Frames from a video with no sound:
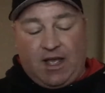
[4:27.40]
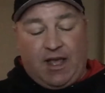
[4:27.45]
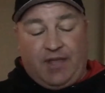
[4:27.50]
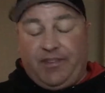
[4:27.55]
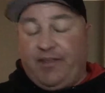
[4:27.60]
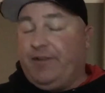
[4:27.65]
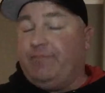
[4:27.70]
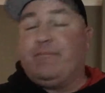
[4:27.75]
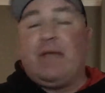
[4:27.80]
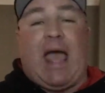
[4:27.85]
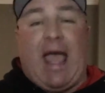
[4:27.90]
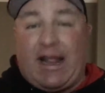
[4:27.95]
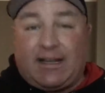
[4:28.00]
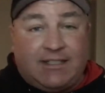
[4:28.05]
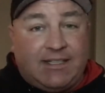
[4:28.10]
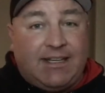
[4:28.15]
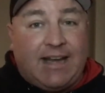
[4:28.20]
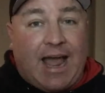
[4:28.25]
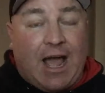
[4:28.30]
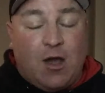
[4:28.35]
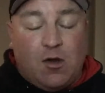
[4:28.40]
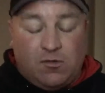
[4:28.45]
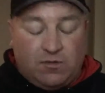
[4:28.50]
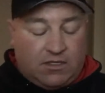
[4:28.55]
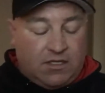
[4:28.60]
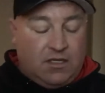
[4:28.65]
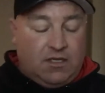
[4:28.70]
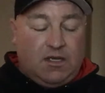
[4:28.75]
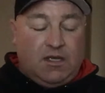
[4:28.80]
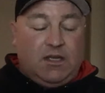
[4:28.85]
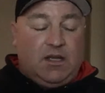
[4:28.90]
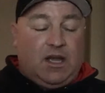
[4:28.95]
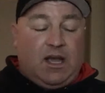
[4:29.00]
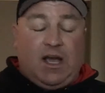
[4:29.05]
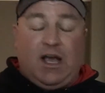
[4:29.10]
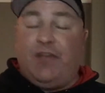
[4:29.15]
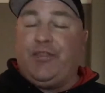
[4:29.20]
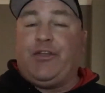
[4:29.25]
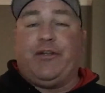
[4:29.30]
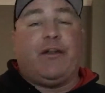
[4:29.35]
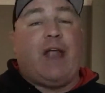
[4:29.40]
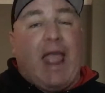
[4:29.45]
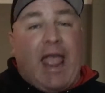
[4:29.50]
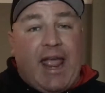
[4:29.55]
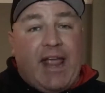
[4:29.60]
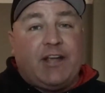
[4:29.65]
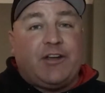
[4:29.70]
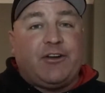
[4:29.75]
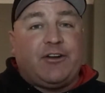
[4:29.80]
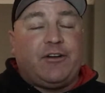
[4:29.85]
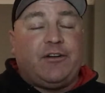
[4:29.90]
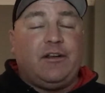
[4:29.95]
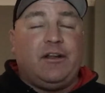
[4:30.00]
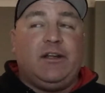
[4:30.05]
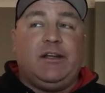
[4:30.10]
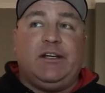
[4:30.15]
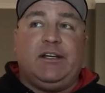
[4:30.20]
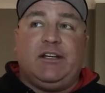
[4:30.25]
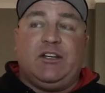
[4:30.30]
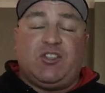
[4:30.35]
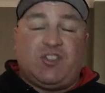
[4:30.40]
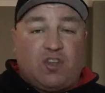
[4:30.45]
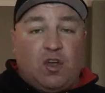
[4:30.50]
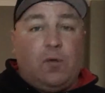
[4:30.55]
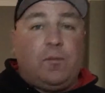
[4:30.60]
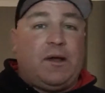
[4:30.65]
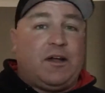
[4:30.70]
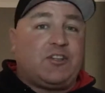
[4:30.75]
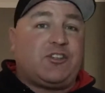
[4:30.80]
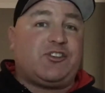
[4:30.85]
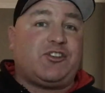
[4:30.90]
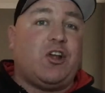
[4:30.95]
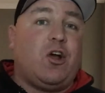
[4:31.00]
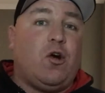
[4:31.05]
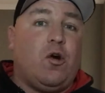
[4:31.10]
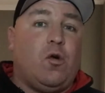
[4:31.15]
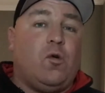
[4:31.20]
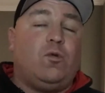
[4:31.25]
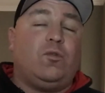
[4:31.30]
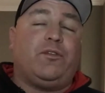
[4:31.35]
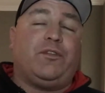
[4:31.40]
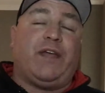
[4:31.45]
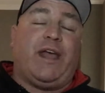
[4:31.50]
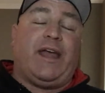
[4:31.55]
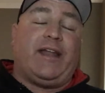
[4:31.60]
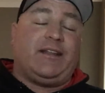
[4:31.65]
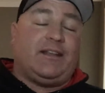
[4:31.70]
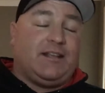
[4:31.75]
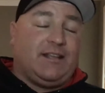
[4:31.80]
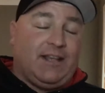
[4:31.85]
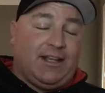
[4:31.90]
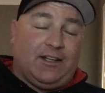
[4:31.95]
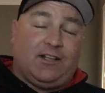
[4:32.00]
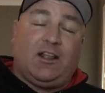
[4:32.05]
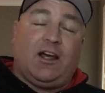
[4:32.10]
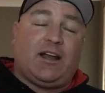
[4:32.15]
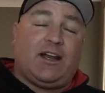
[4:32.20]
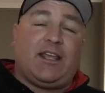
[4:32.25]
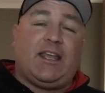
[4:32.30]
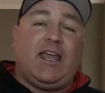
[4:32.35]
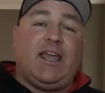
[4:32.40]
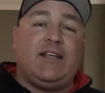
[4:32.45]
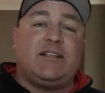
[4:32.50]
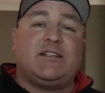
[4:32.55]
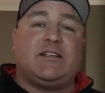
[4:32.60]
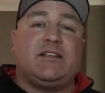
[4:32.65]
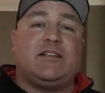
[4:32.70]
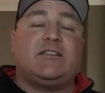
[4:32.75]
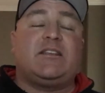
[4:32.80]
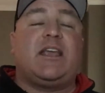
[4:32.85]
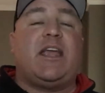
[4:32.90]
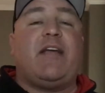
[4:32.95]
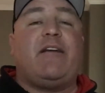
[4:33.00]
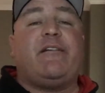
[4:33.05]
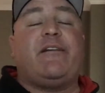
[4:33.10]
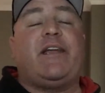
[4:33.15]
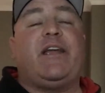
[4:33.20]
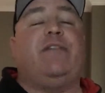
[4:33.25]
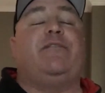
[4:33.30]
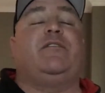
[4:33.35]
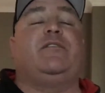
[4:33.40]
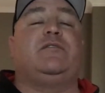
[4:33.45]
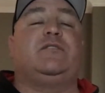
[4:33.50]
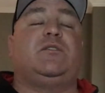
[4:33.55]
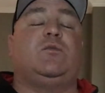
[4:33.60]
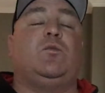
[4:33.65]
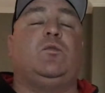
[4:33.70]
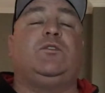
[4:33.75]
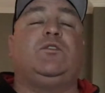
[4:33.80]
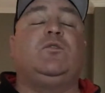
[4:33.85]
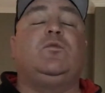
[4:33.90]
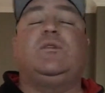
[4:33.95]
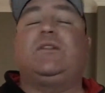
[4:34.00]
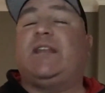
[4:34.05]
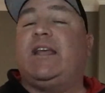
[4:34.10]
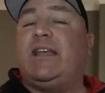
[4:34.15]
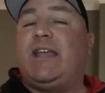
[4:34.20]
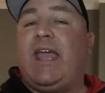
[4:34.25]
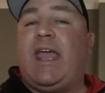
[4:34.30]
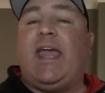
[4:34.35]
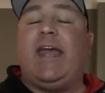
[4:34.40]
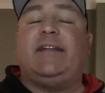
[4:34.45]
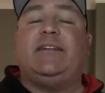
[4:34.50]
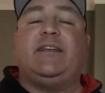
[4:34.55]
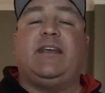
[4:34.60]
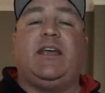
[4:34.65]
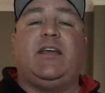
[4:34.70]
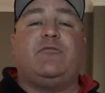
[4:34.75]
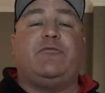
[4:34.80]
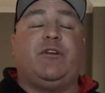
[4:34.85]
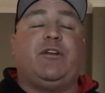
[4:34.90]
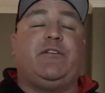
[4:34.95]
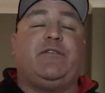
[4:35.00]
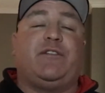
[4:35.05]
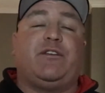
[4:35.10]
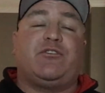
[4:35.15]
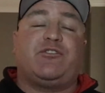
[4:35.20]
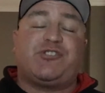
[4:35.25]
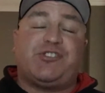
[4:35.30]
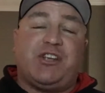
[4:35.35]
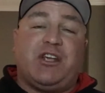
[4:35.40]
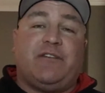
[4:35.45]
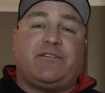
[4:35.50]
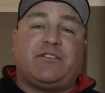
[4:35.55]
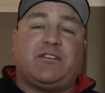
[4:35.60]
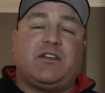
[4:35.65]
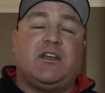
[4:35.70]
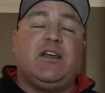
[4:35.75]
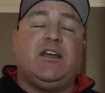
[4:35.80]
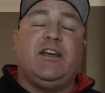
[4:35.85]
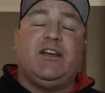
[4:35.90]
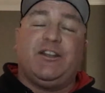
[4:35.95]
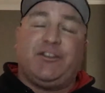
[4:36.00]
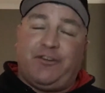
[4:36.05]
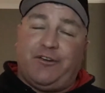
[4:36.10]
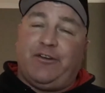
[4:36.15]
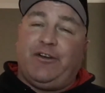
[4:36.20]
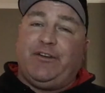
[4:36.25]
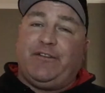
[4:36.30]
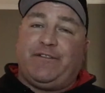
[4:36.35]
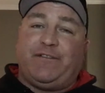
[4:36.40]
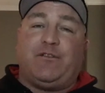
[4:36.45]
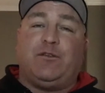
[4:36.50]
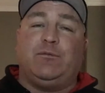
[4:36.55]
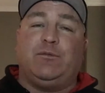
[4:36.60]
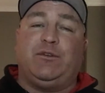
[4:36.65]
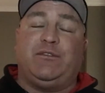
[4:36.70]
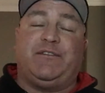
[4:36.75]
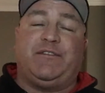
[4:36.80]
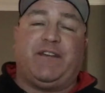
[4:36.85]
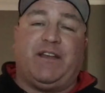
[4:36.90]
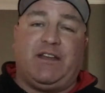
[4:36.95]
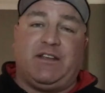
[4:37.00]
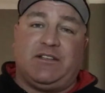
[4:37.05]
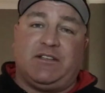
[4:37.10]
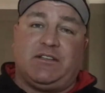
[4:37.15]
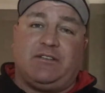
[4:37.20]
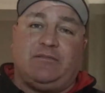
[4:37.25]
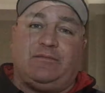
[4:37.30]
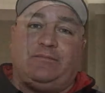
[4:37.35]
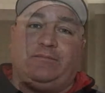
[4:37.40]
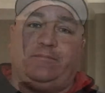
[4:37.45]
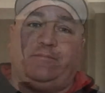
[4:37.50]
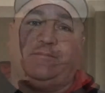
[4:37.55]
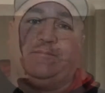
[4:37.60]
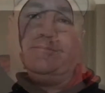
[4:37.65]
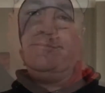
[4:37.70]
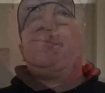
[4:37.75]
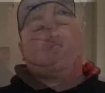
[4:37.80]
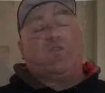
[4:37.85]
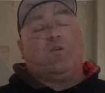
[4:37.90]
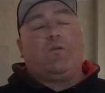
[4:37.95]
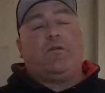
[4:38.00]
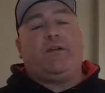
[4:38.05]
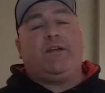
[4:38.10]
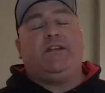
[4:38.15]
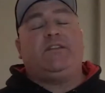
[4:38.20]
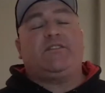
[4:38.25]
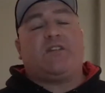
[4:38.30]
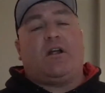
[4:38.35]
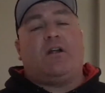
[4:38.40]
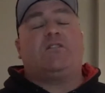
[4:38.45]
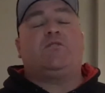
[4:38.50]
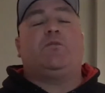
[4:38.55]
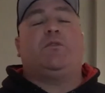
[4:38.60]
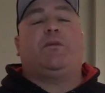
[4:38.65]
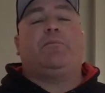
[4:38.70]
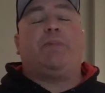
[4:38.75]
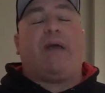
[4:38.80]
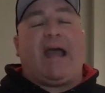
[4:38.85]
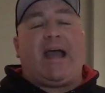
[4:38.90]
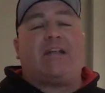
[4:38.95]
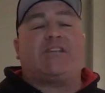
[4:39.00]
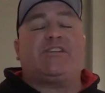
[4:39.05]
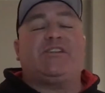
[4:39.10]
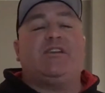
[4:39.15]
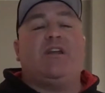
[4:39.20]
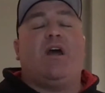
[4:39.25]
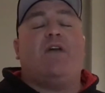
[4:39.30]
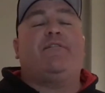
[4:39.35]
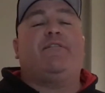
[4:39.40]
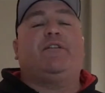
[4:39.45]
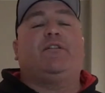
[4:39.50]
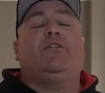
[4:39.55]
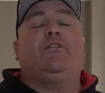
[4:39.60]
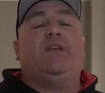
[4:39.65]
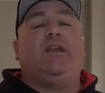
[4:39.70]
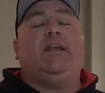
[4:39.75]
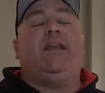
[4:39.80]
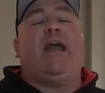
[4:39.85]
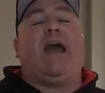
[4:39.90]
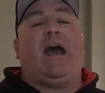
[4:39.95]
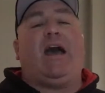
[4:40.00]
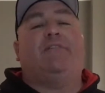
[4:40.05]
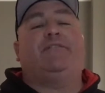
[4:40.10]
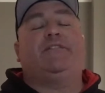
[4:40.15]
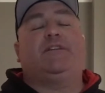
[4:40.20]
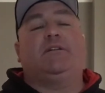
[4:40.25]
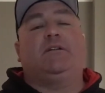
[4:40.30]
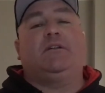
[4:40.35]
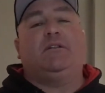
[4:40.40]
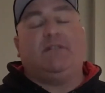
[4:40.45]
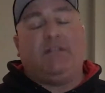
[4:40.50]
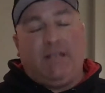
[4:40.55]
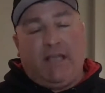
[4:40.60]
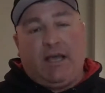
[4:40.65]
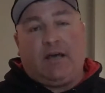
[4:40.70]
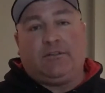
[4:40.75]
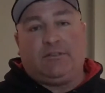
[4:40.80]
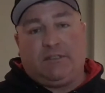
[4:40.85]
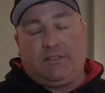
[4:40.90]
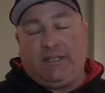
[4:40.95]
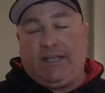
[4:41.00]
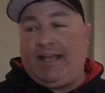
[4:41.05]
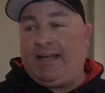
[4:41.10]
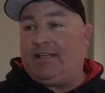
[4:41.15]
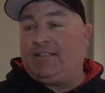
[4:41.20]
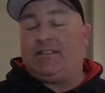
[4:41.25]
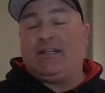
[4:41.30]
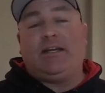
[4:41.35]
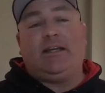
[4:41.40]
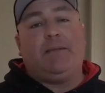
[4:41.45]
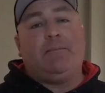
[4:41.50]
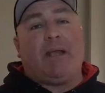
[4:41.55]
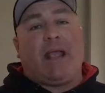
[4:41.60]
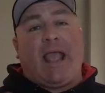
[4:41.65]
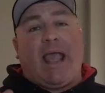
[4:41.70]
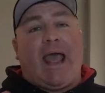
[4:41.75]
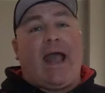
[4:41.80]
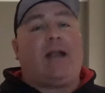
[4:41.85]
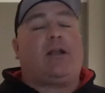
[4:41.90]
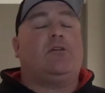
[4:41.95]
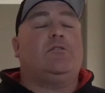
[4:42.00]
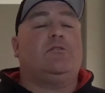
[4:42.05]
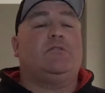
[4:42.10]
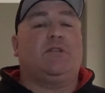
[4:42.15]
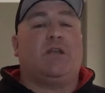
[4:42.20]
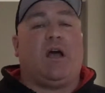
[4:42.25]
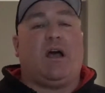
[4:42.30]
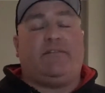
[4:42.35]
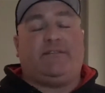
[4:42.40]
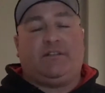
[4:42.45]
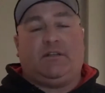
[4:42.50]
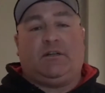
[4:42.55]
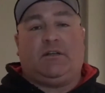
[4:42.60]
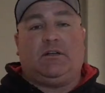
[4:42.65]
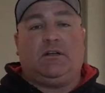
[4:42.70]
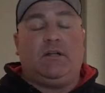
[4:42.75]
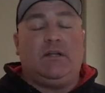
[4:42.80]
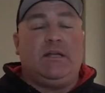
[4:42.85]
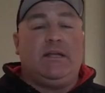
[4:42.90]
their acting out, their anger, so much so that in a lot of cases caregivers will do what they can to get rid of their shifts during a full moon phase. Kayla's story starts with her passion for looking after the elderly, and I'll tell you, my hat goes off to her,